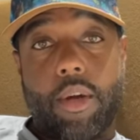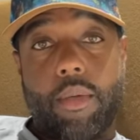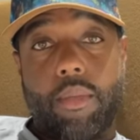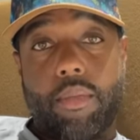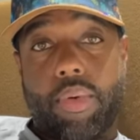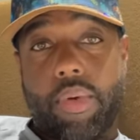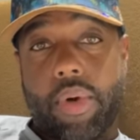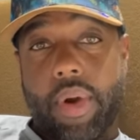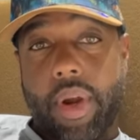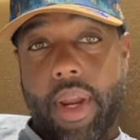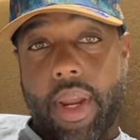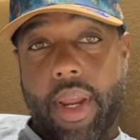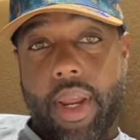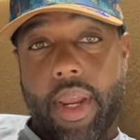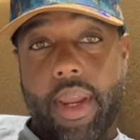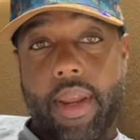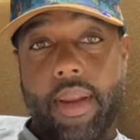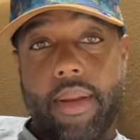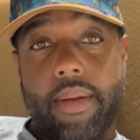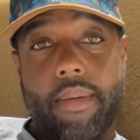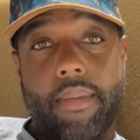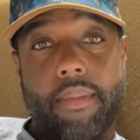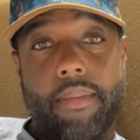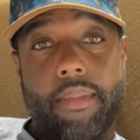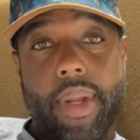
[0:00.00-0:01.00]
Brand
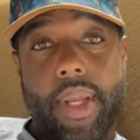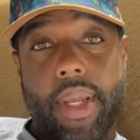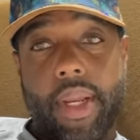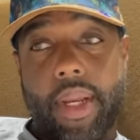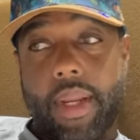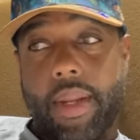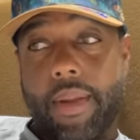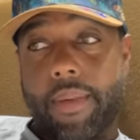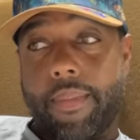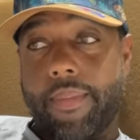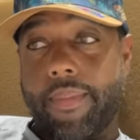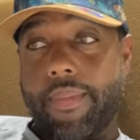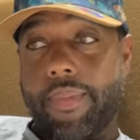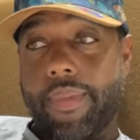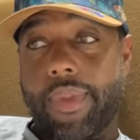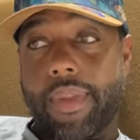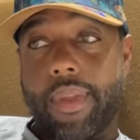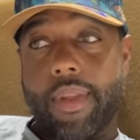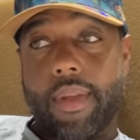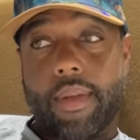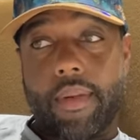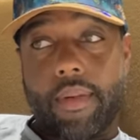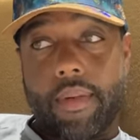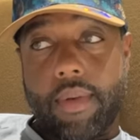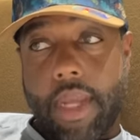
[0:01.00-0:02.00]
meaning
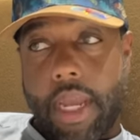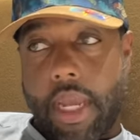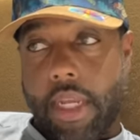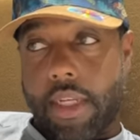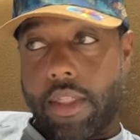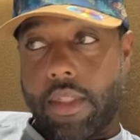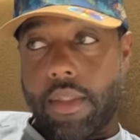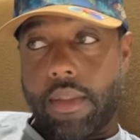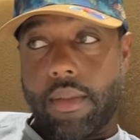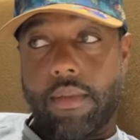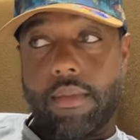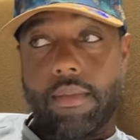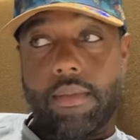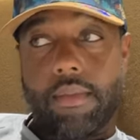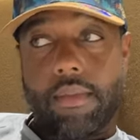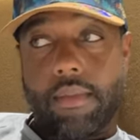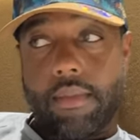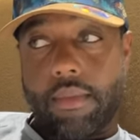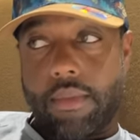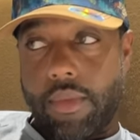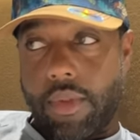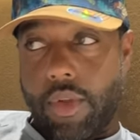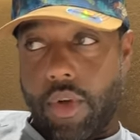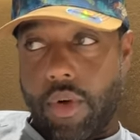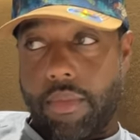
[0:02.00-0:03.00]
that's
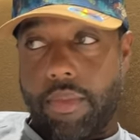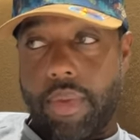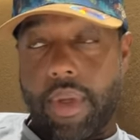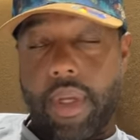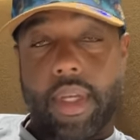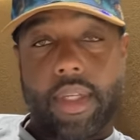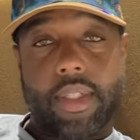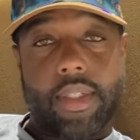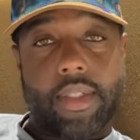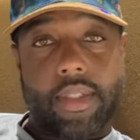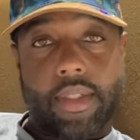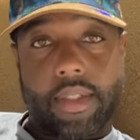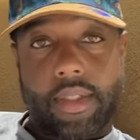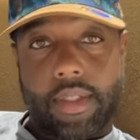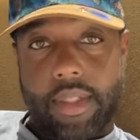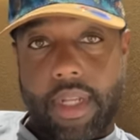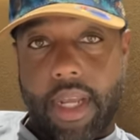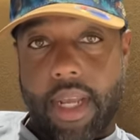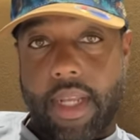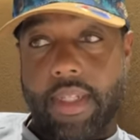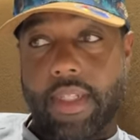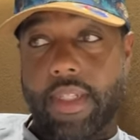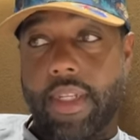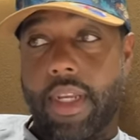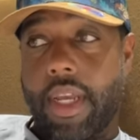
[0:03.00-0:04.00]
your business.
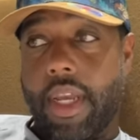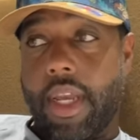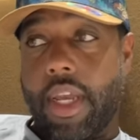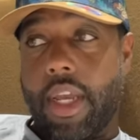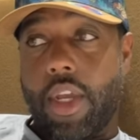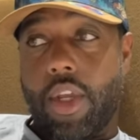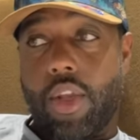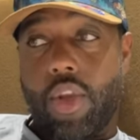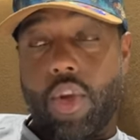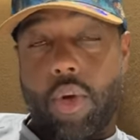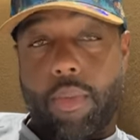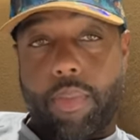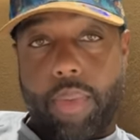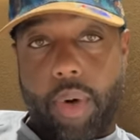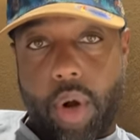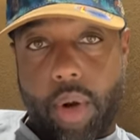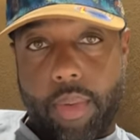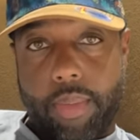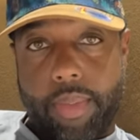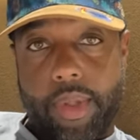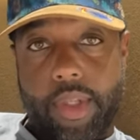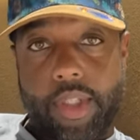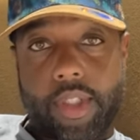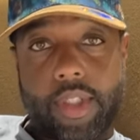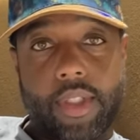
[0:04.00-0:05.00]
That's your
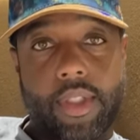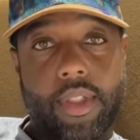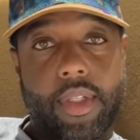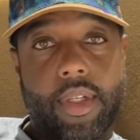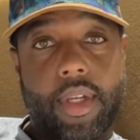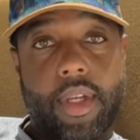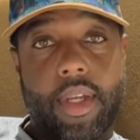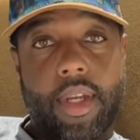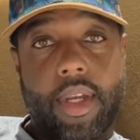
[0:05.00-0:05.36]
purpose.